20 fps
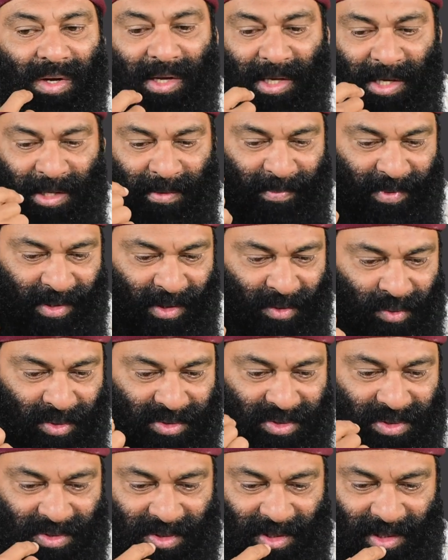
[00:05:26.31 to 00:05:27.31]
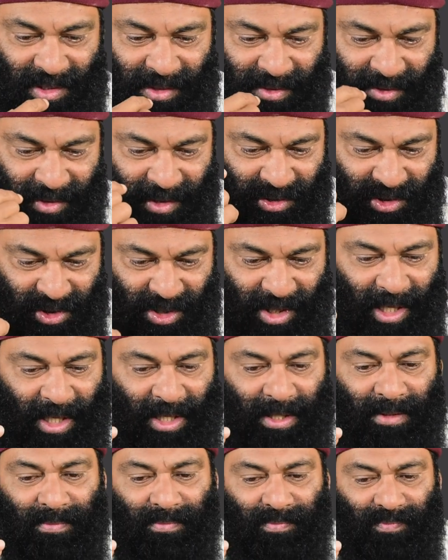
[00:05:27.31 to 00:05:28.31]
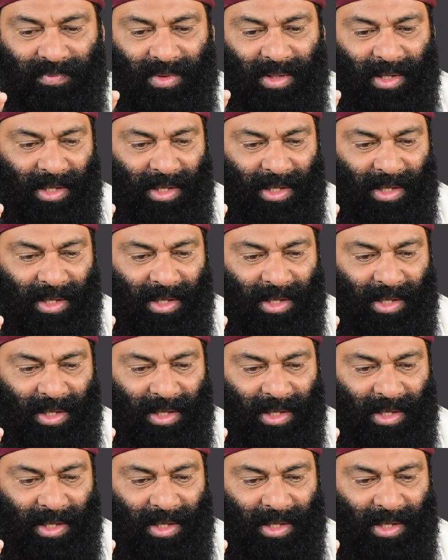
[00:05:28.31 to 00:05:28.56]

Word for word: anybody who's in the literature line,